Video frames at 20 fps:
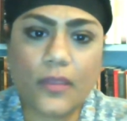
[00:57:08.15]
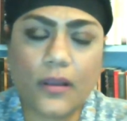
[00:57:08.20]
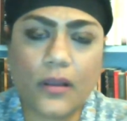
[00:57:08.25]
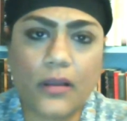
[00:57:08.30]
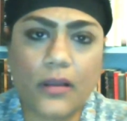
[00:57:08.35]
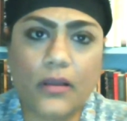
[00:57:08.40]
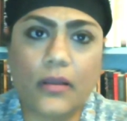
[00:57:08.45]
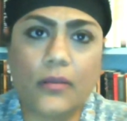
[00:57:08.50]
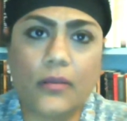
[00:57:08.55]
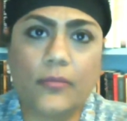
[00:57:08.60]

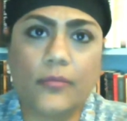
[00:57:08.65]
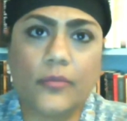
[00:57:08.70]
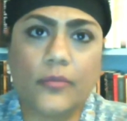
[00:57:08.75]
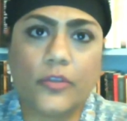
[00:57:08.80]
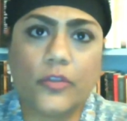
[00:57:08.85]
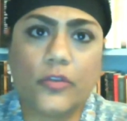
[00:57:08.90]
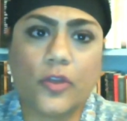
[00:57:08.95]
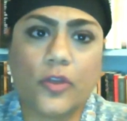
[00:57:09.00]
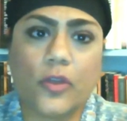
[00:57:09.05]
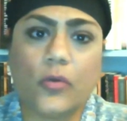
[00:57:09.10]
Um,
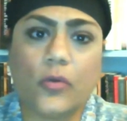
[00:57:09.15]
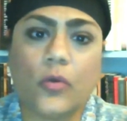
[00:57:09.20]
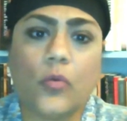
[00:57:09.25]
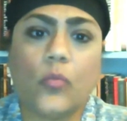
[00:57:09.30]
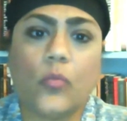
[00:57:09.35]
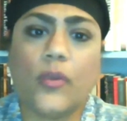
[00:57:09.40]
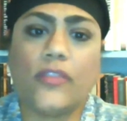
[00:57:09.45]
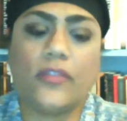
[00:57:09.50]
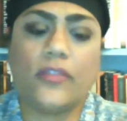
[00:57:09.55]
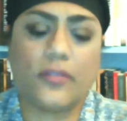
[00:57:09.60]
you know,
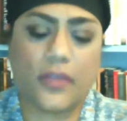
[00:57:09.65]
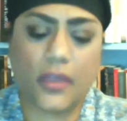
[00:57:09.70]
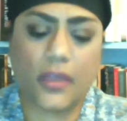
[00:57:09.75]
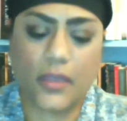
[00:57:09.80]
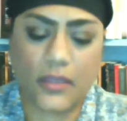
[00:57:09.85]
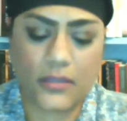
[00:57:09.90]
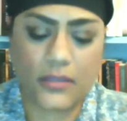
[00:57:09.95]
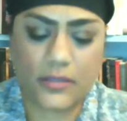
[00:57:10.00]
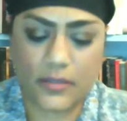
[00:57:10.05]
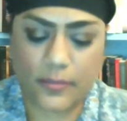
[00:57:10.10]
whether the,
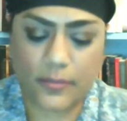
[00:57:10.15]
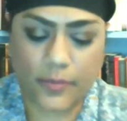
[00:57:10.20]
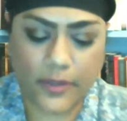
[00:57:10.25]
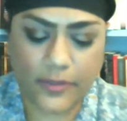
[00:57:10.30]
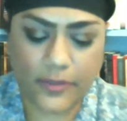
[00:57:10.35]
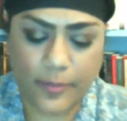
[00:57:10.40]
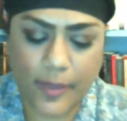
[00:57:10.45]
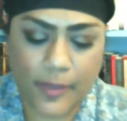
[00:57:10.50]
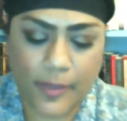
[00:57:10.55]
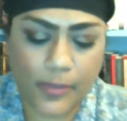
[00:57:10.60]

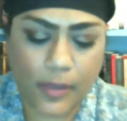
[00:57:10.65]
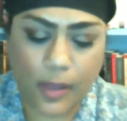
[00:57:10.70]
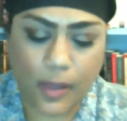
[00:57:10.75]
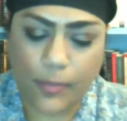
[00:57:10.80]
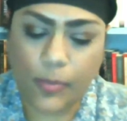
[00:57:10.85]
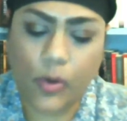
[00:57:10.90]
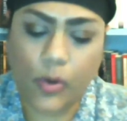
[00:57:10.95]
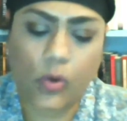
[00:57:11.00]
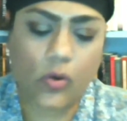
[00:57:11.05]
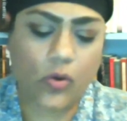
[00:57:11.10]
whether people are
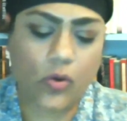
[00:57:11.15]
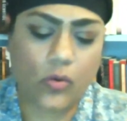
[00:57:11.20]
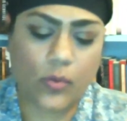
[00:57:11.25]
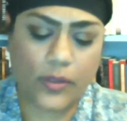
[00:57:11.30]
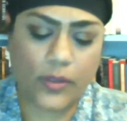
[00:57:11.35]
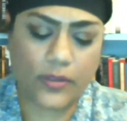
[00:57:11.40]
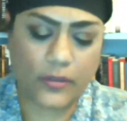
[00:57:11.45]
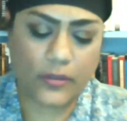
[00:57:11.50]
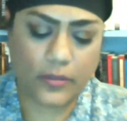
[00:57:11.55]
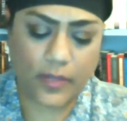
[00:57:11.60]
poor,
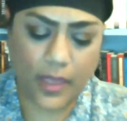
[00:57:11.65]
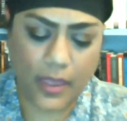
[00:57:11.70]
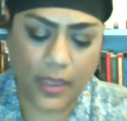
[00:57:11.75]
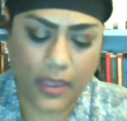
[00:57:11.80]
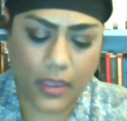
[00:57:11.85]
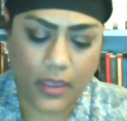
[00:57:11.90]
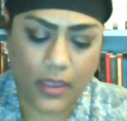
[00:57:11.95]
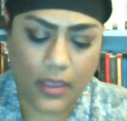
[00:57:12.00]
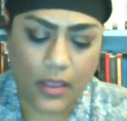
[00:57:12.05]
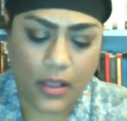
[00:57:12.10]
whether
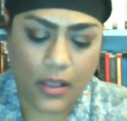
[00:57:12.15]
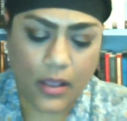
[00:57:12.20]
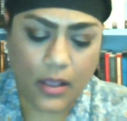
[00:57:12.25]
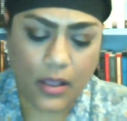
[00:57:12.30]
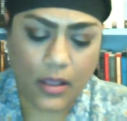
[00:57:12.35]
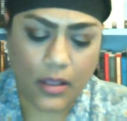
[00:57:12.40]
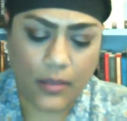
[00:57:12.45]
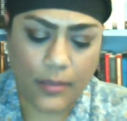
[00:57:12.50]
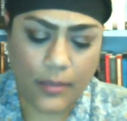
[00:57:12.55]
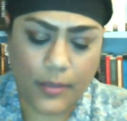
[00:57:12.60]
they're
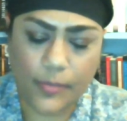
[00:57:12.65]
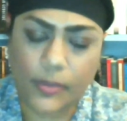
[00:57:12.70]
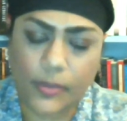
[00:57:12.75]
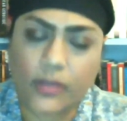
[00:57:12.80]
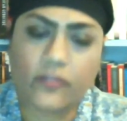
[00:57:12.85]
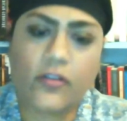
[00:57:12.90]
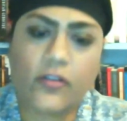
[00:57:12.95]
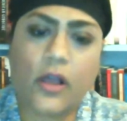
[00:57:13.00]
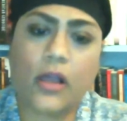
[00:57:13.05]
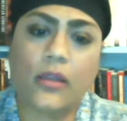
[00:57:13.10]
uh, people
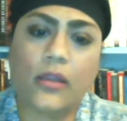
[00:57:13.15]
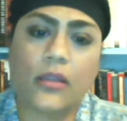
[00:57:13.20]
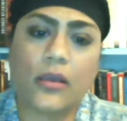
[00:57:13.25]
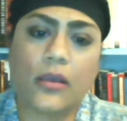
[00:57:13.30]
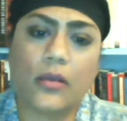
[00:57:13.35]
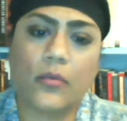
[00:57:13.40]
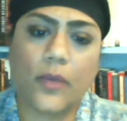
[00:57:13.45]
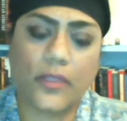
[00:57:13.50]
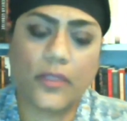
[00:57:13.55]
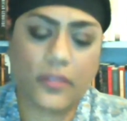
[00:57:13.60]
of
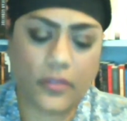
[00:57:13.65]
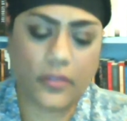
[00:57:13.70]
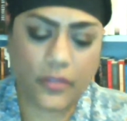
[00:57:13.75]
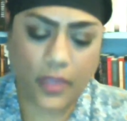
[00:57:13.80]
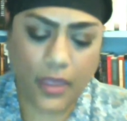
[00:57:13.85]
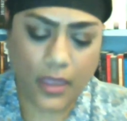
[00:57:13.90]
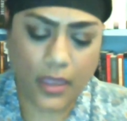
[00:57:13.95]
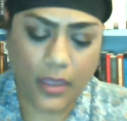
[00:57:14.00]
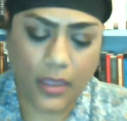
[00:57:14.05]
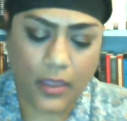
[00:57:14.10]
color, whether
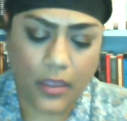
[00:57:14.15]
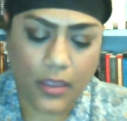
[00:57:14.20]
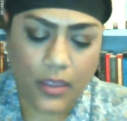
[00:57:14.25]
they're